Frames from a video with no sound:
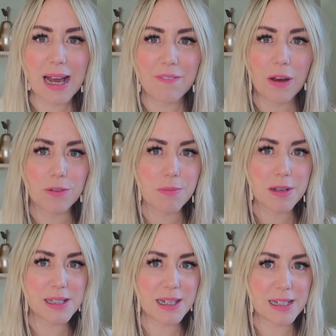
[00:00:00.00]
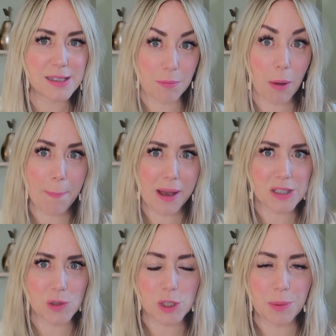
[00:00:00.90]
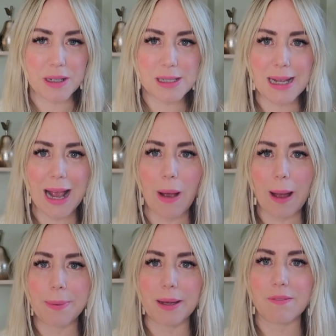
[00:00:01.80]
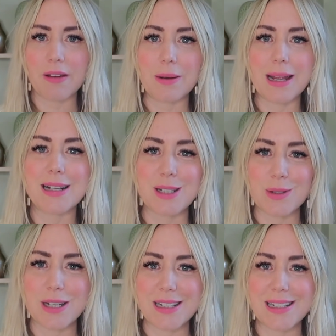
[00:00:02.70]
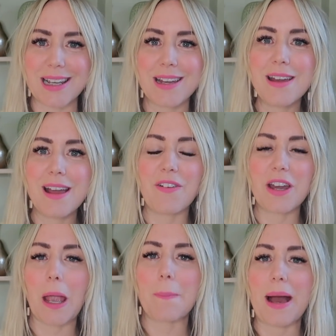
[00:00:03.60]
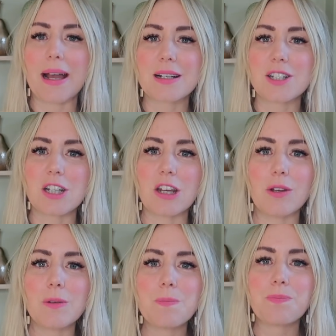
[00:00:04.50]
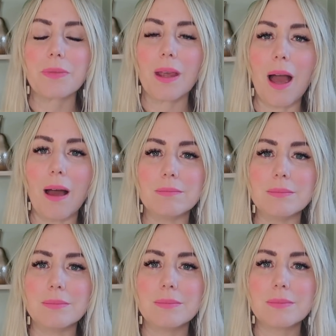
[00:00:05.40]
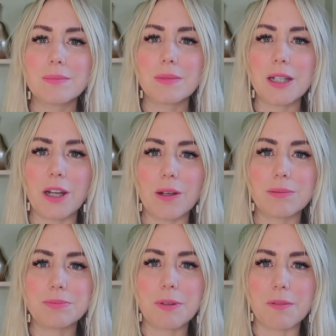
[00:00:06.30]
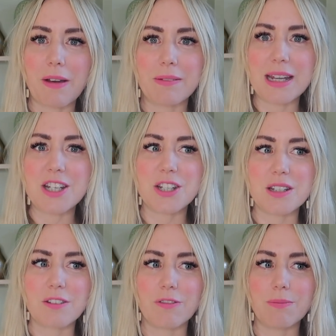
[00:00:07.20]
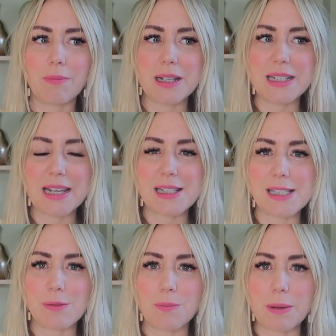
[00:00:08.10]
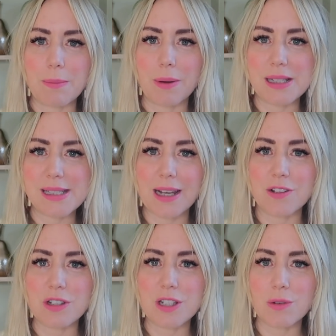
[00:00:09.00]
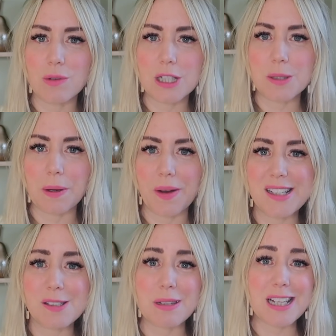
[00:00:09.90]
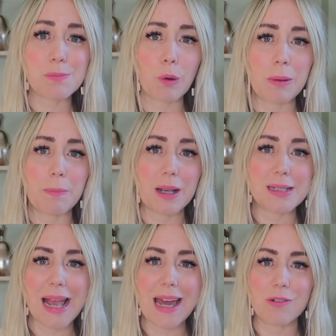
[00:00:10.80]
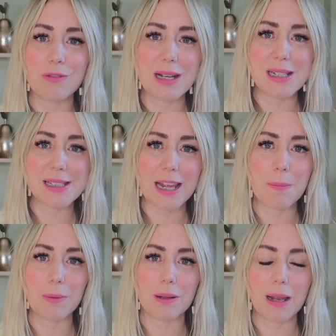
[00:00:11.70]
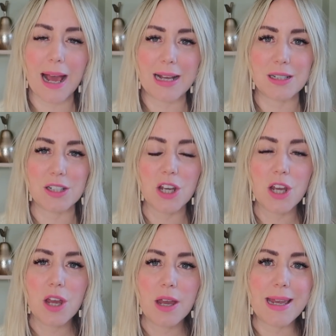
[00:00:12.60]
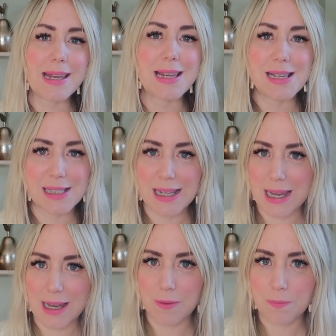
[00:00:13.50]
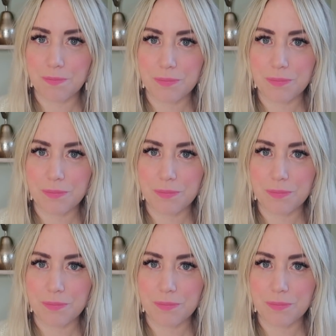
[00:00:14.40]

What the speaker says: that felt the most linked in my personal experience to how happy I felt in adulthood. Like, if I go back to, you know, the foundations of my days, it would be my secondary school experience, but that's probably because I had a really stable and easy